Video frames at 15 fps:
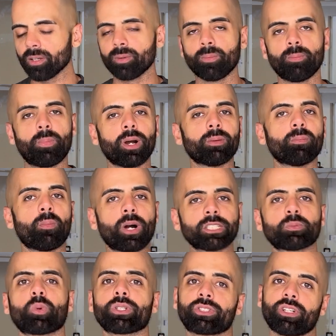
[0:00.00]
but much
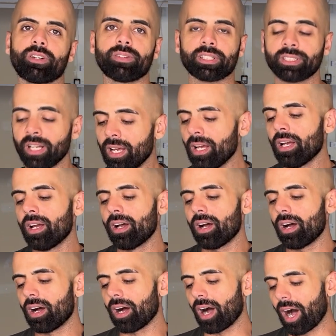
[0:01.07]
more servings.
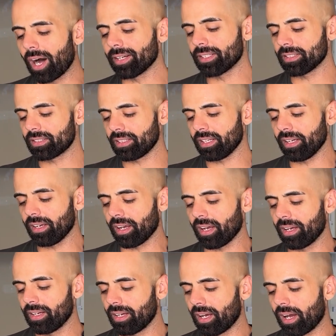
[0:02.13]
Honestly,
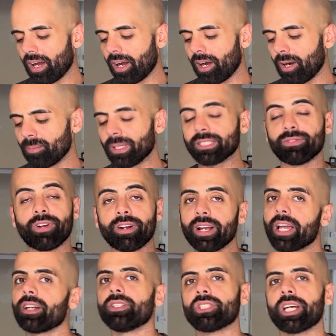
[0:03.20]
it's very
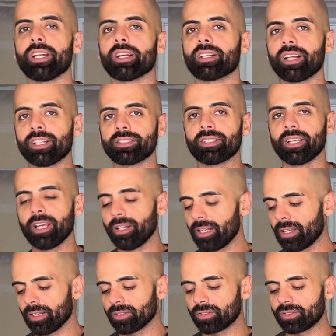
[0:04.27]
energetic.
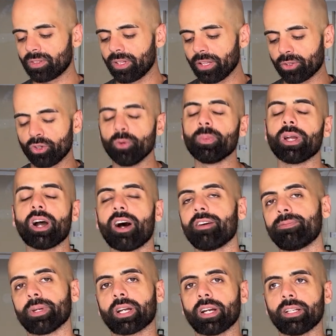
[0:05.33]
It threw me
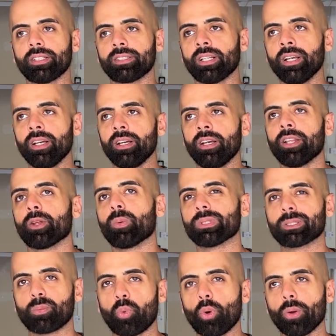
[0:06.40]
off because there was
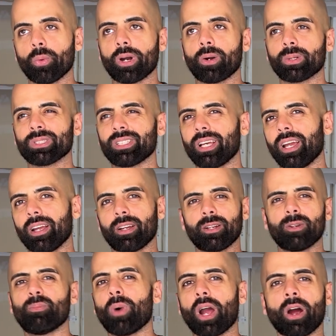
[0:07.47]
a point where I was like,
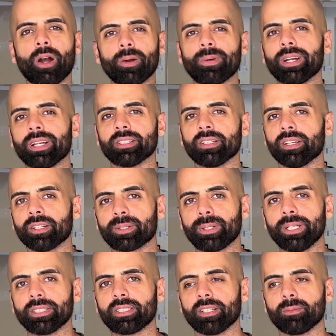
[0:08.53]
my heart rate
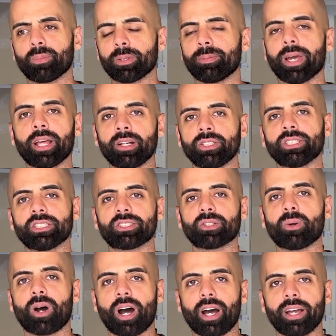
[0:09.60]
increasing, but my energy is so
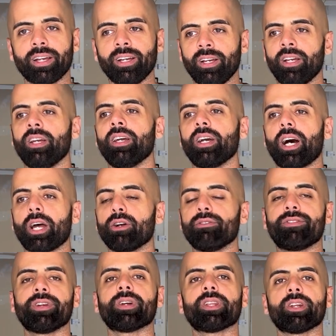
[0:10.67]
high. I don't
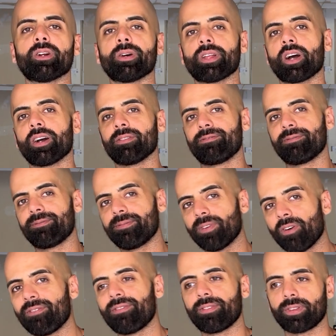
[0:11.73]
feel, you know,
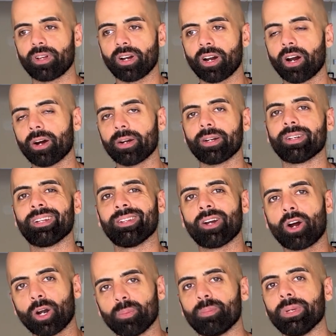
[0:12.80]
the hard
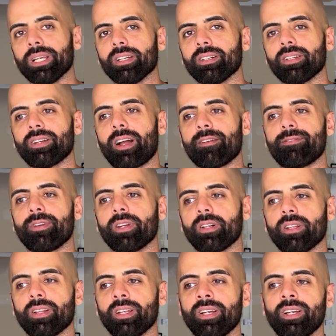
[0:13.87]
heartbeat. I
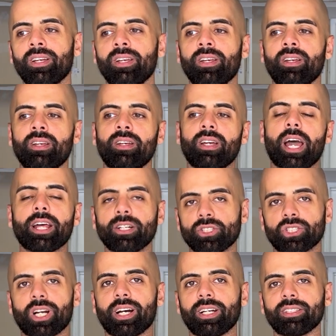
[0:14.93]
feel
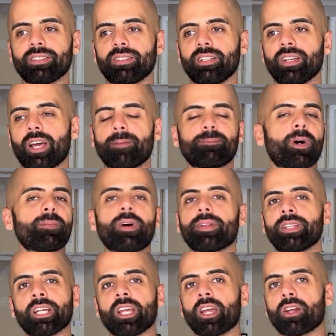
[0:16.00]
energized, but I'm not
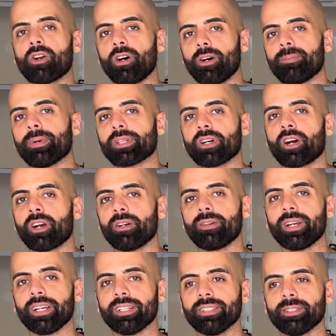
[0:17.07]
thinking at all about the heart rate.